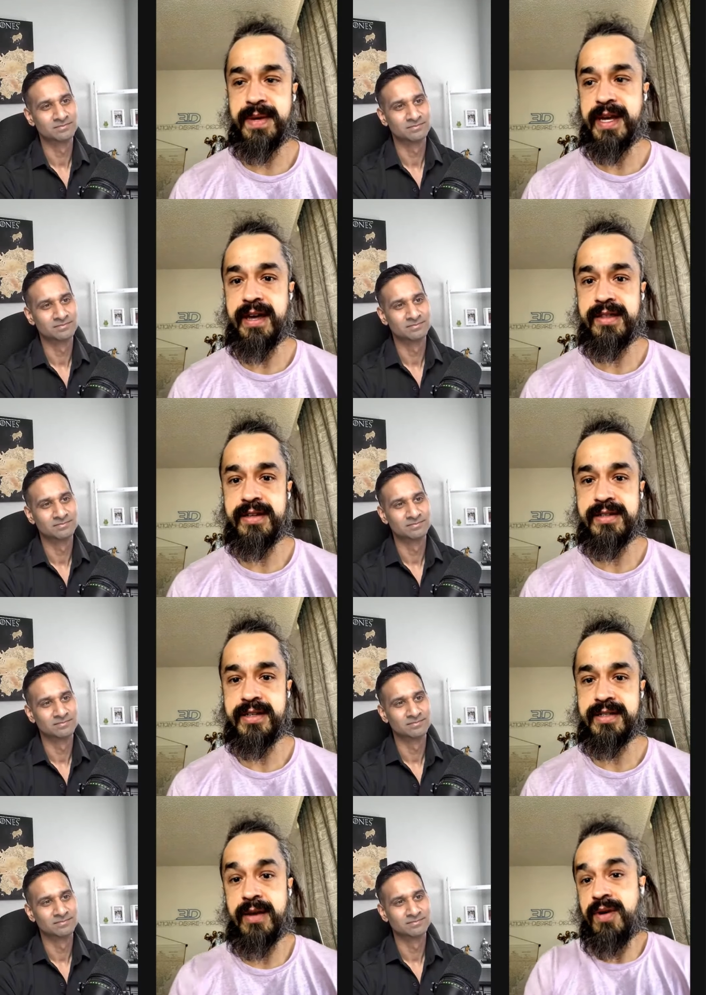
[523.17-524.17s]
Speaker 1: my athletes
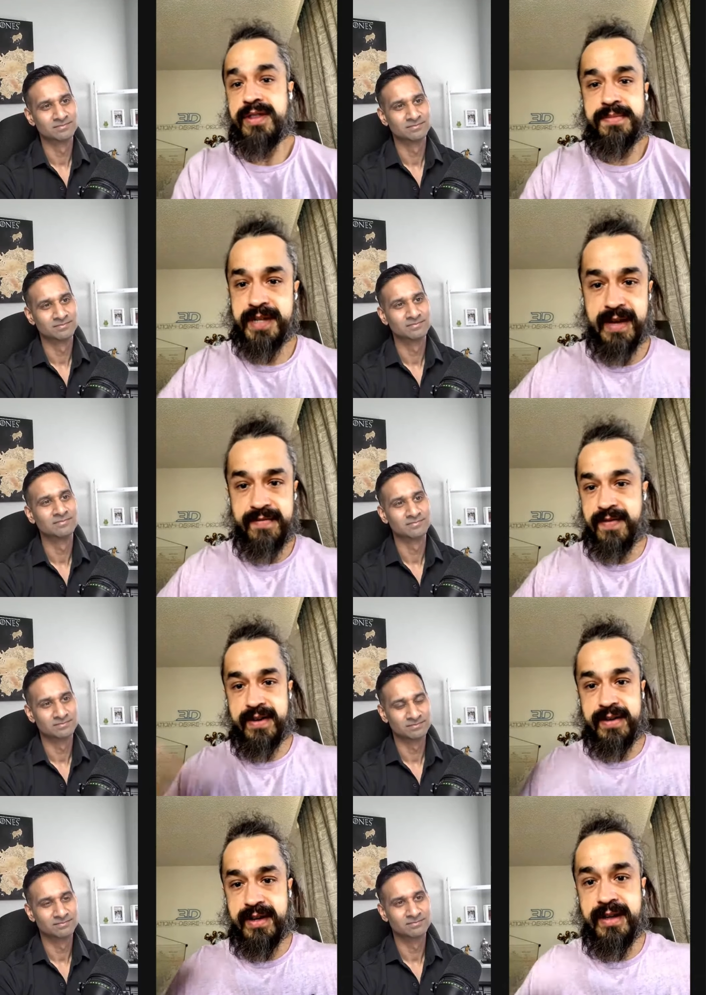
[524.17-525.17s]
because I want them to have
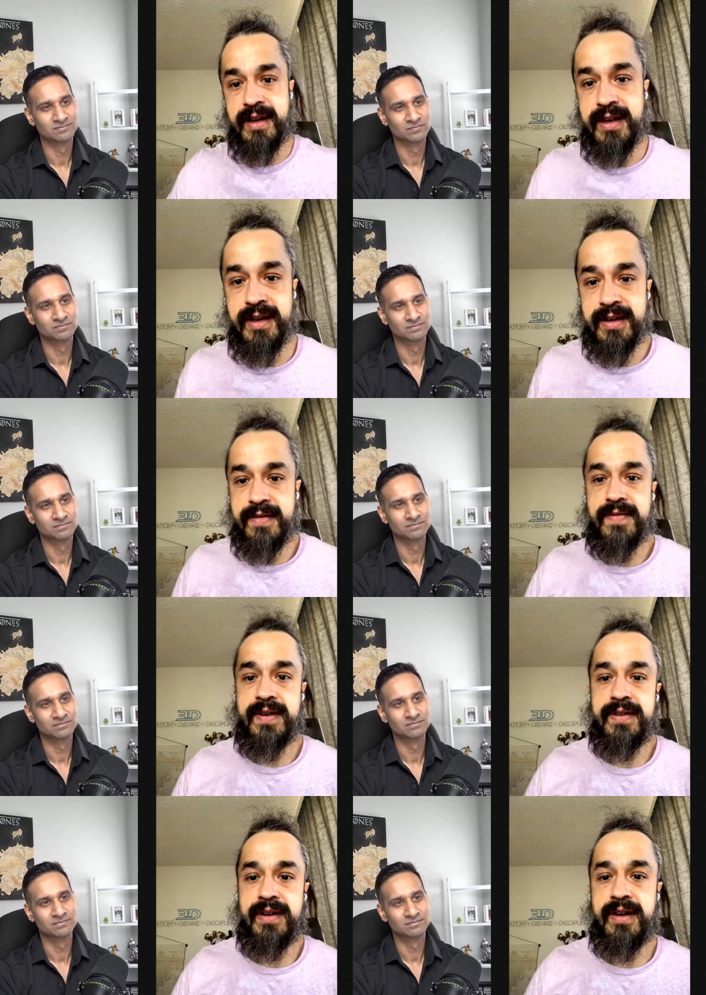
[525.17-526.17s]
very
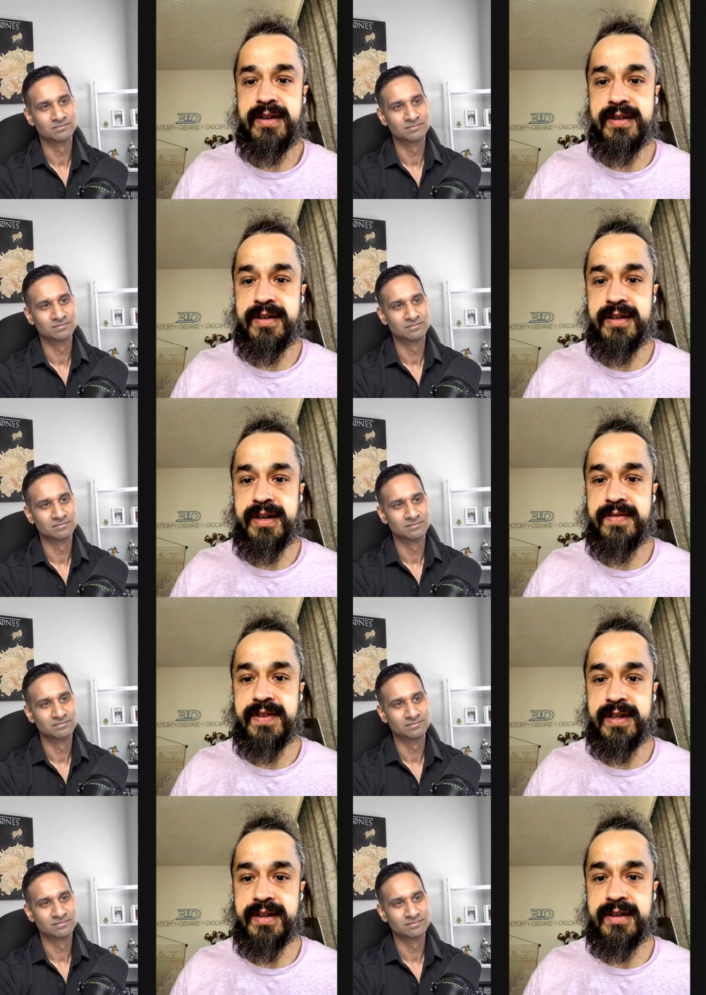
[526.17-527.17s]
very long
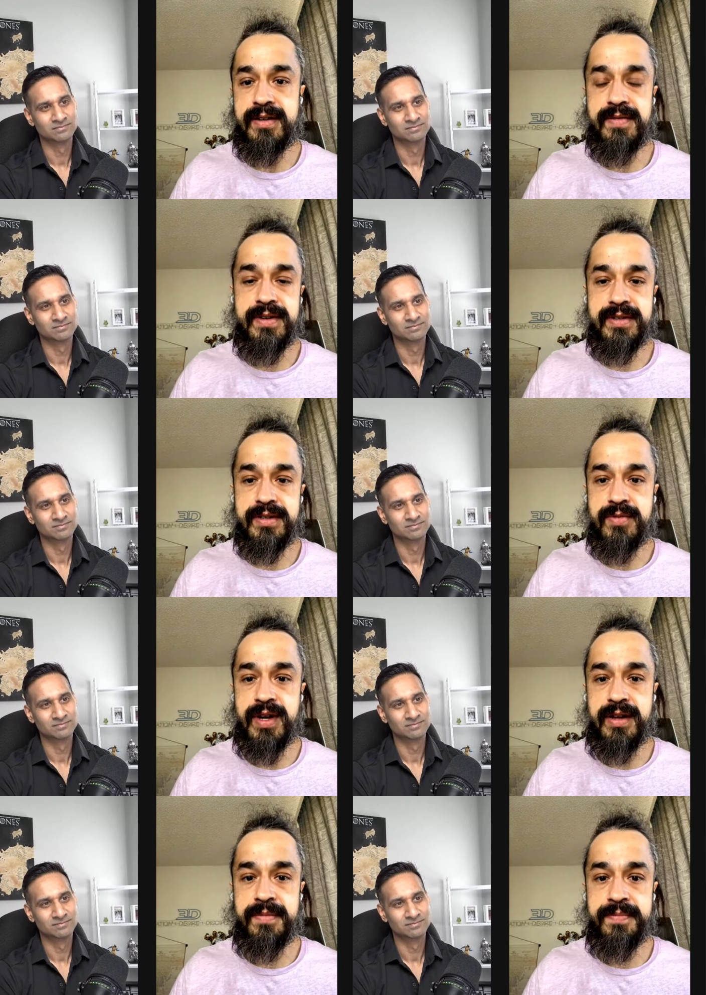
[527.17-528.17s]
lifting careers as
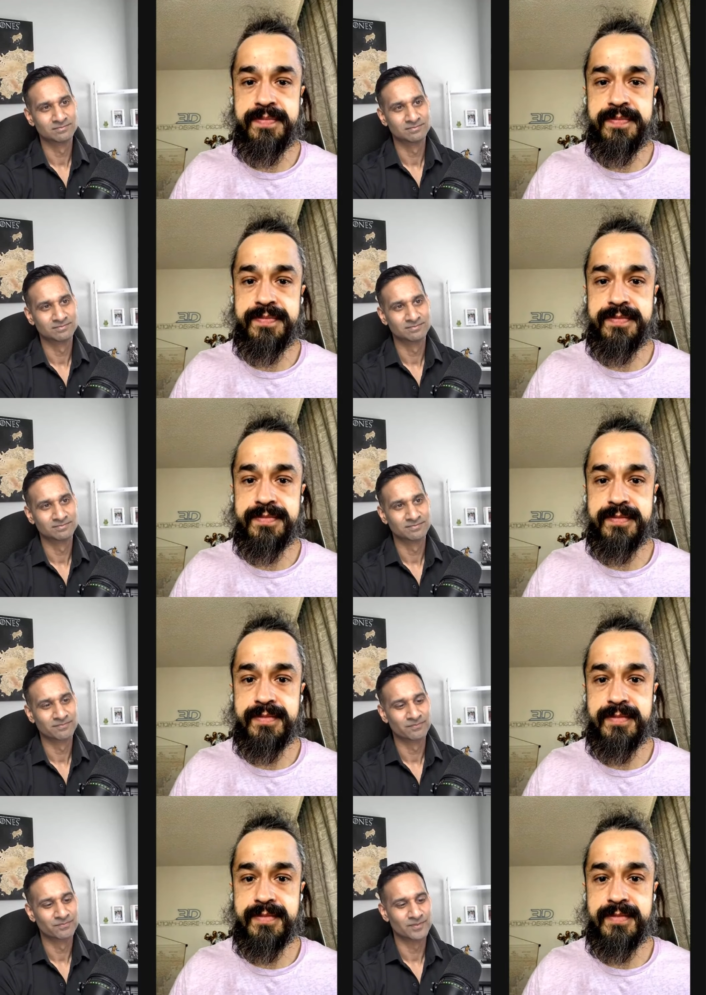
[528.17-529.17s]
well.
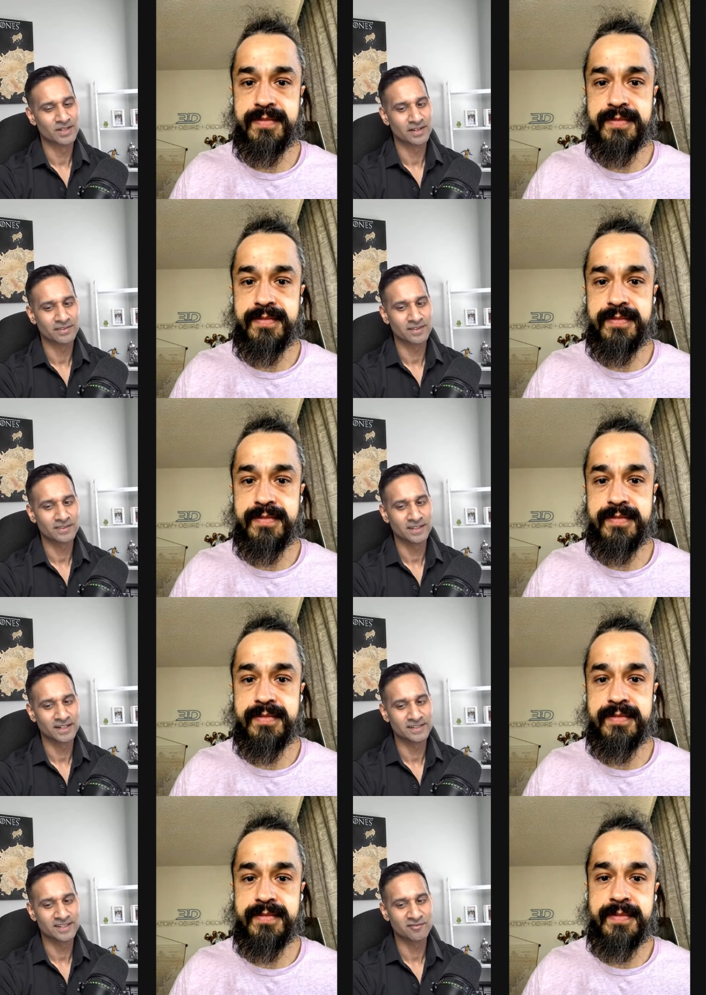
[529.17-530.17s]
Speaker 2: Yeah, I think the
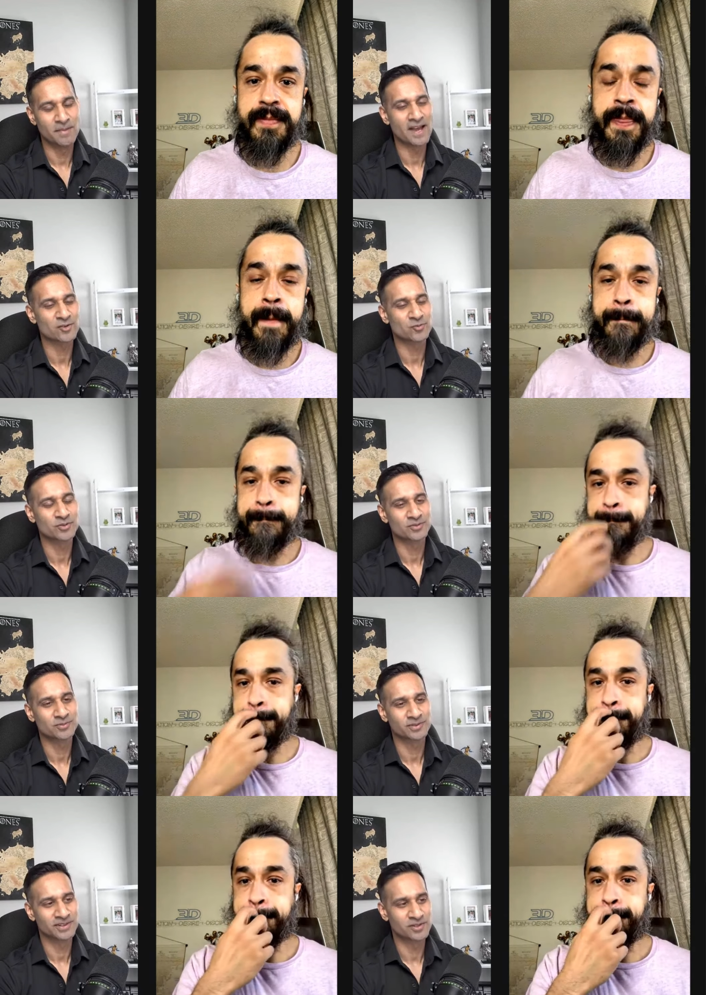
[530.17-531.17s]
idea of mastery is
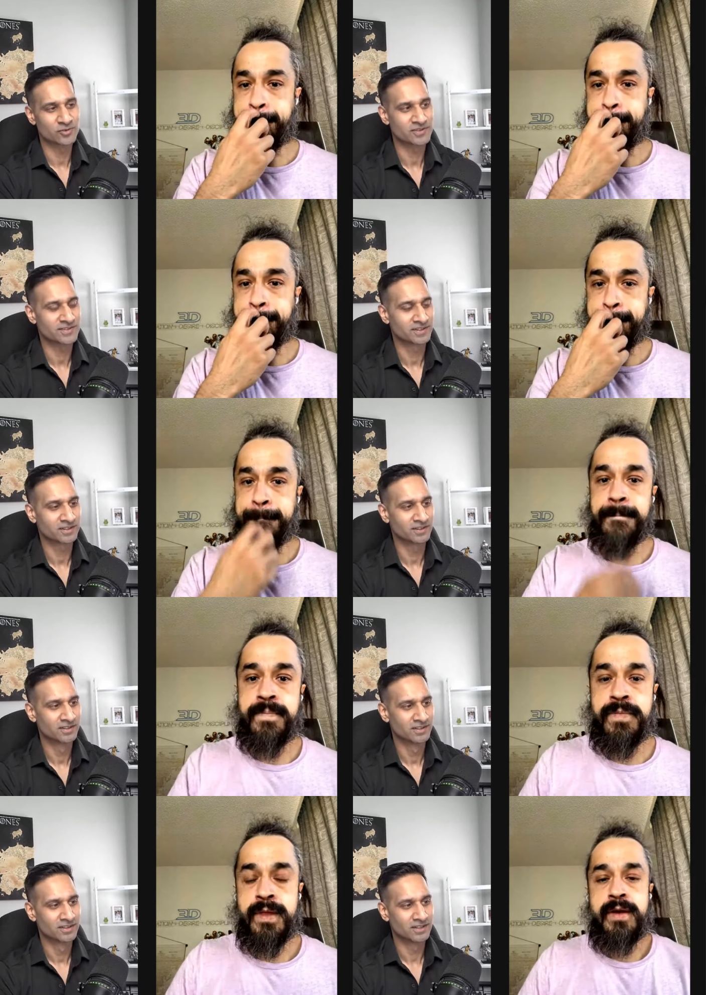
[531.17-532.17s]
really interesting.
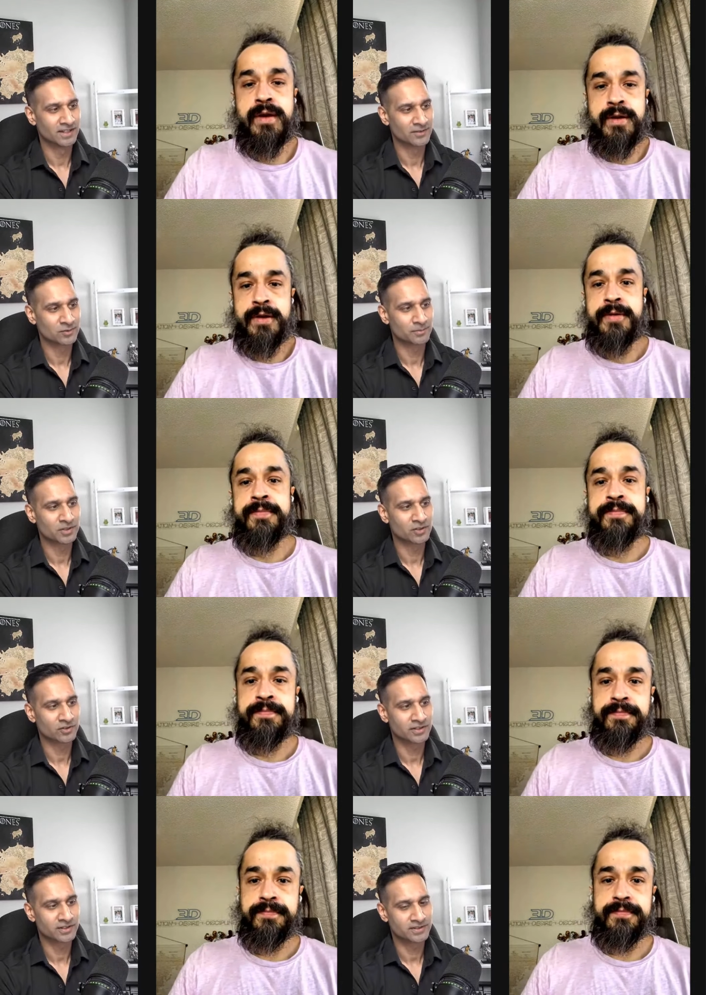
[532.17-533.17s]
Uh, so I'm
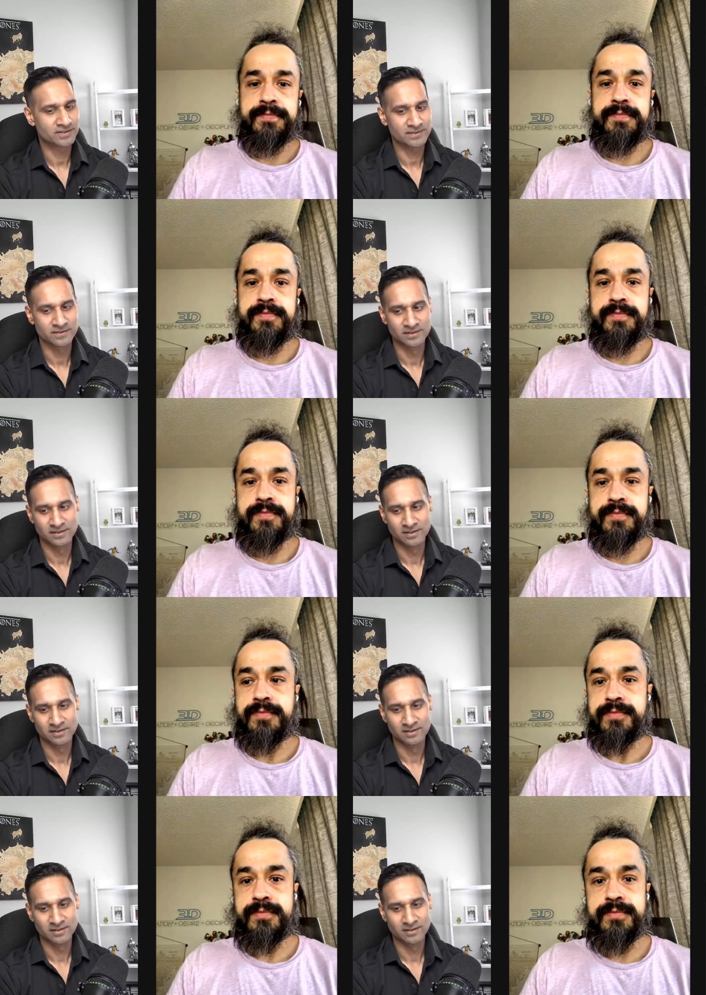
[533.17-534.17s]
curious
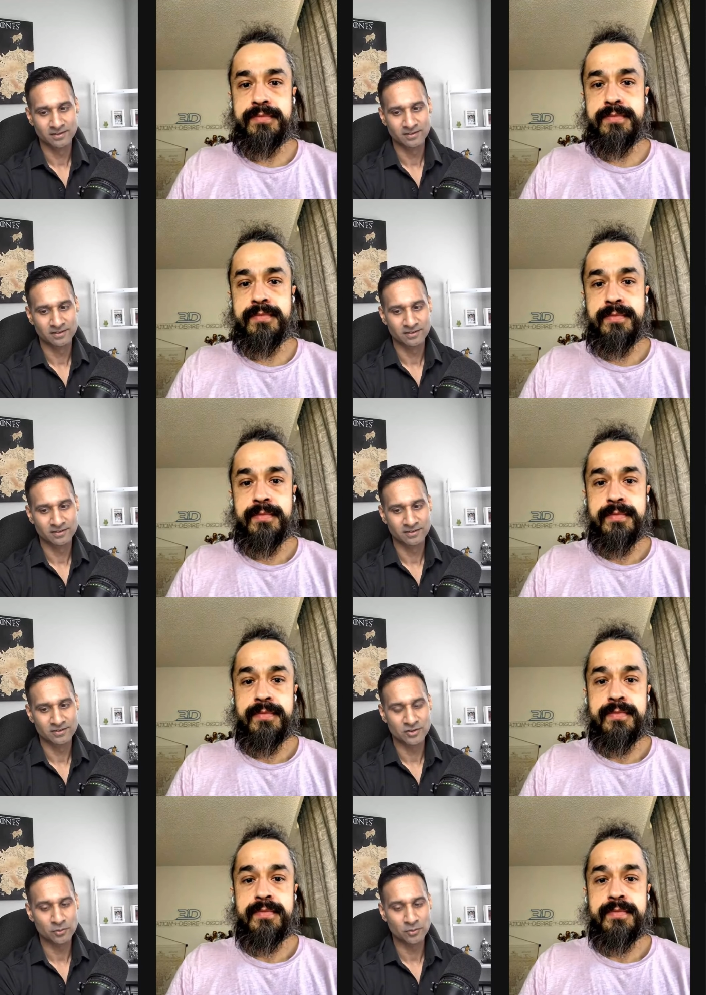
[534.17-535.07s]
do you